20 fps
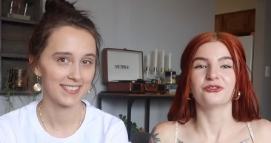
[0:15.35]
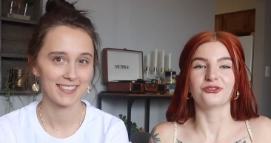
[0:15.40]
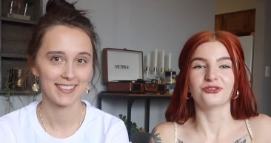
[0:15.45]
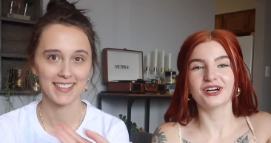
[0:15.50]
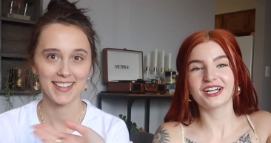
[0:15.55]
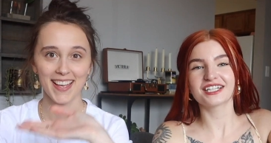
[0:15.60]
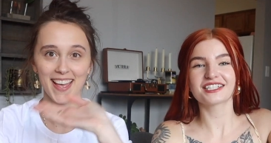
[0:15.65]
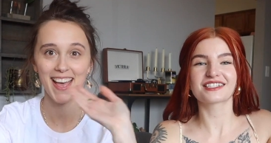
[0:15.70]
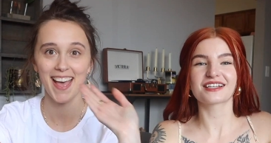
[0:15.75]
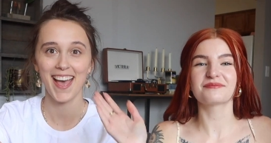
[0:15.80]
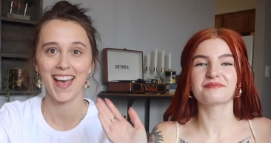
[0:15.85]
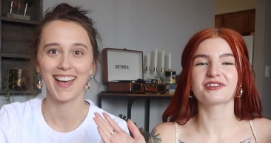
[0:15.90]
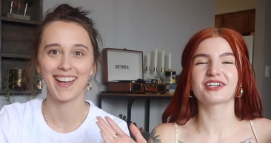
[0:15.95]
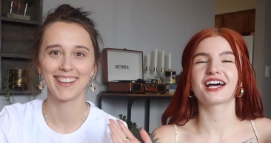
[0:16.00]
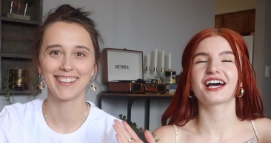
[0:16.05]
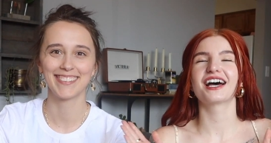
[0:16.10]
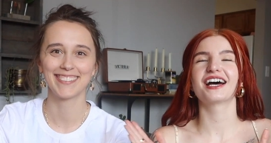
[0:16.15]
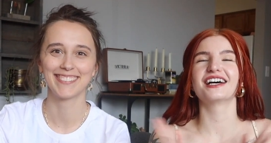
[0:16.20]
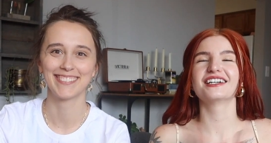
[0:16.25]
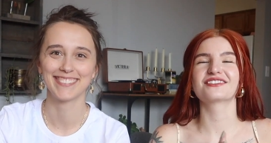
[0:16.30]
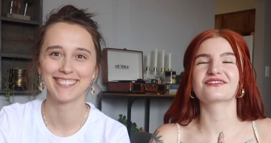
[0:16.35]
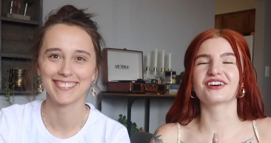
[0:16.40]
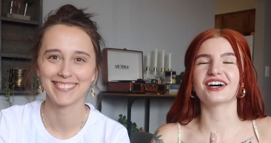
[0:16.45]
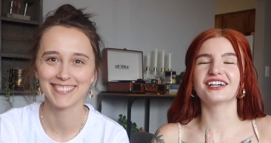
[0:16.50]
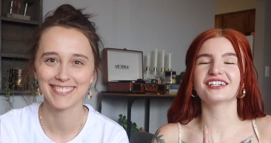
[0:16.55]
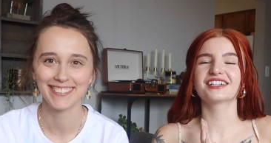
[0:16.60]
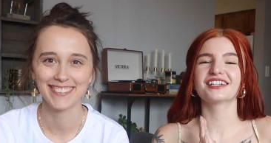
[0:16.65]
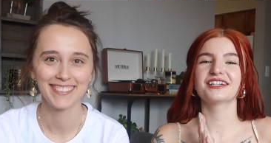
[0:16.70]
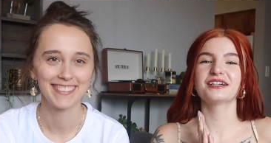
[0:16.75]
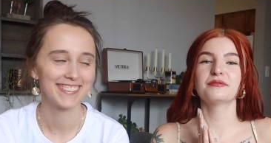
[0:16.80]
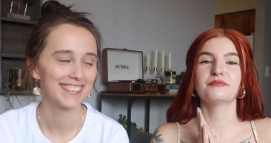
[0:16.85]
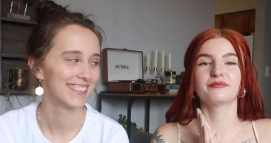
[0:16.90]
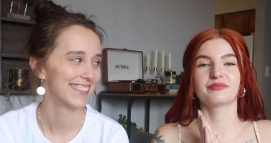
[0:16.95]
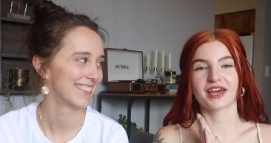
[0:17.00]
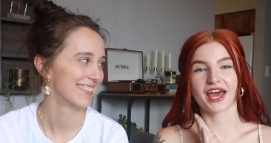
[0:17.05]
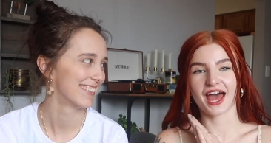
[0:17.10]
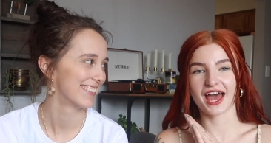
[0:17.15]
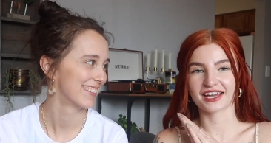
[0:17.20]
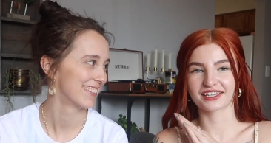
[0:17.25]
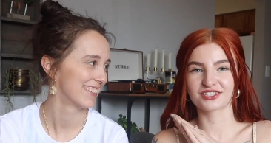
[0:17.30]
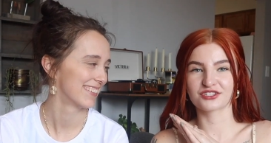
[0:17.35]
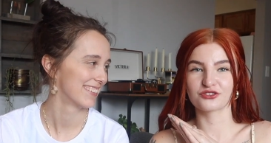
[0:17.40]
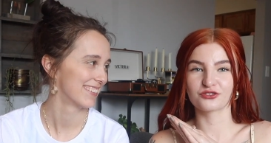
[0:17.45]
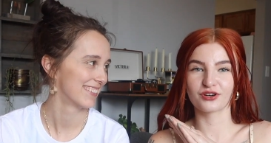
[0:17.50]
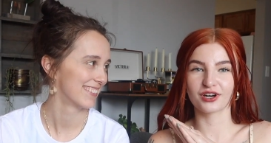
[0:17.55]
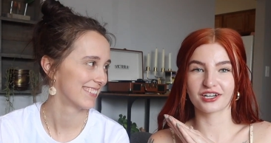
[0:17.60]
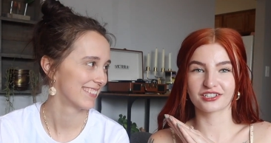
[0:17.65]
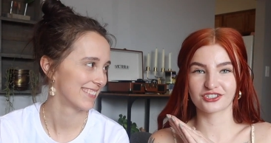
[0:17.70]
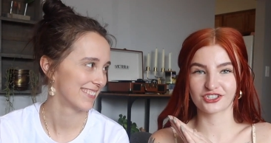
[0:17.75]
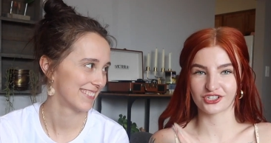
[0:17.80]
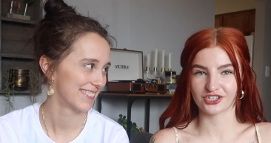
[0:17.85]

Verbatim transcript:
Speaker 1: What is up, you guys? Welcome back to our